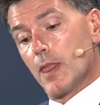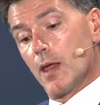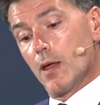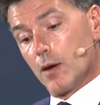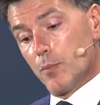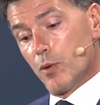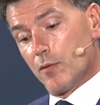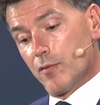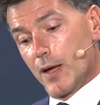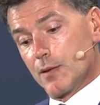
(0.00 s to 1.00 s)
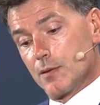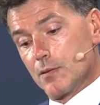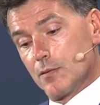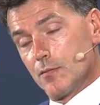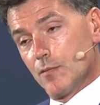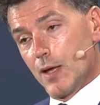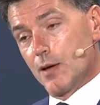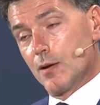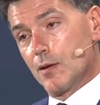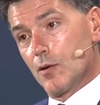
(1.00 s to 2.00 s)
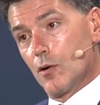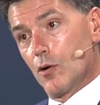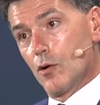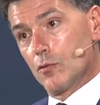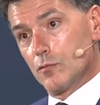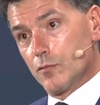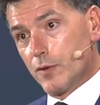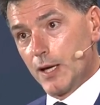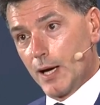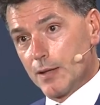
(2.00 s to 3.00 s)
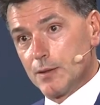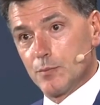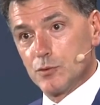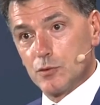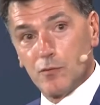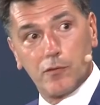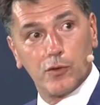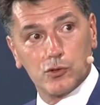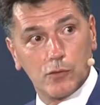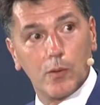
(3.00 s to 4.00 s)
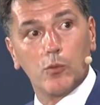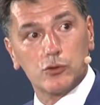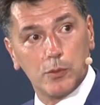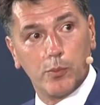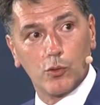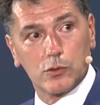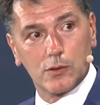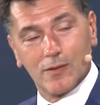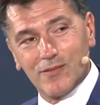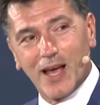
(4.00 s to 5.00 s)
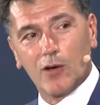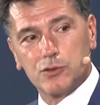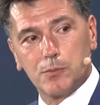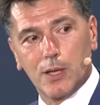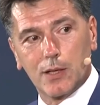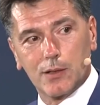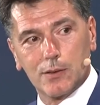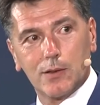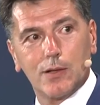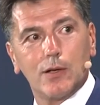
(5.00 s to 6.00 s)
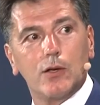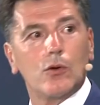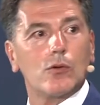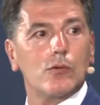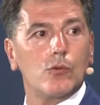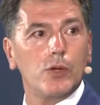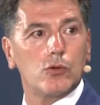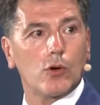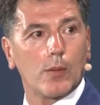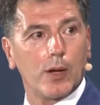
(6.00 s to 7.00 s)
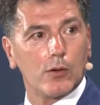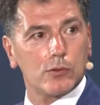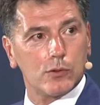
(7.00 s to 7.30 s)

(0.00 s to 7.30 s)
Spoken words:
a ripple effect then on three items. The first and the most important, the housing market. You know, we talk about